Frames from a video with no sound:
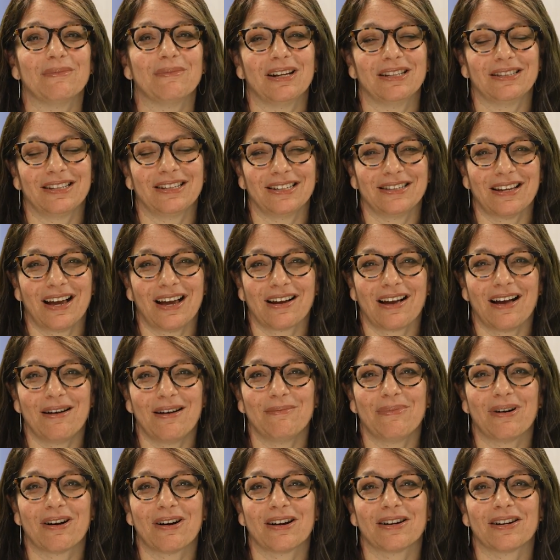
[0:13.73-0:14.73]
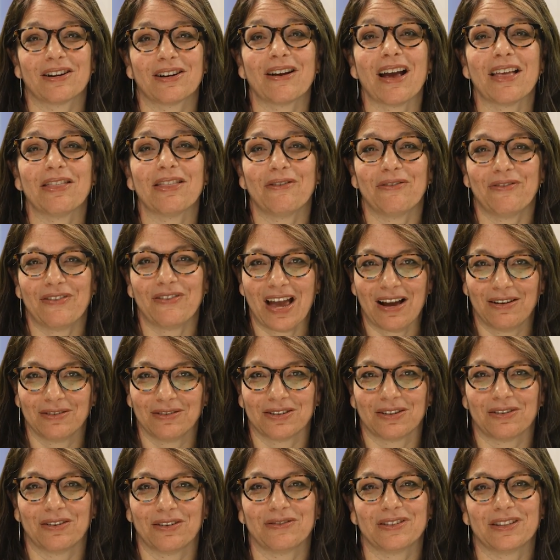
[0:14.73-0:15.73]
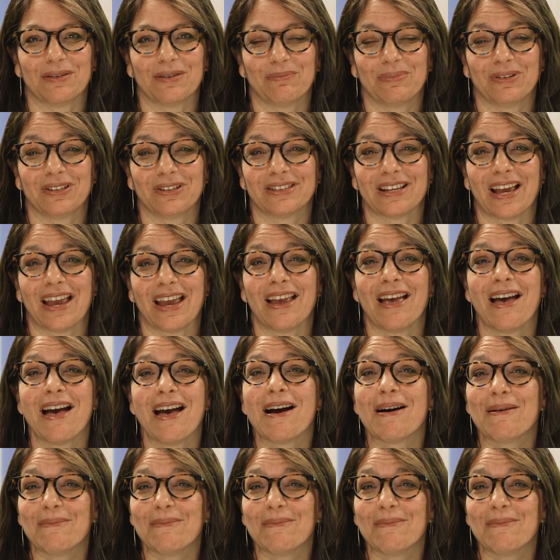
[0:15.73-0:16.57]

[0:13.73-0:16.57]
Monday.com partner and the founder of Simpleday.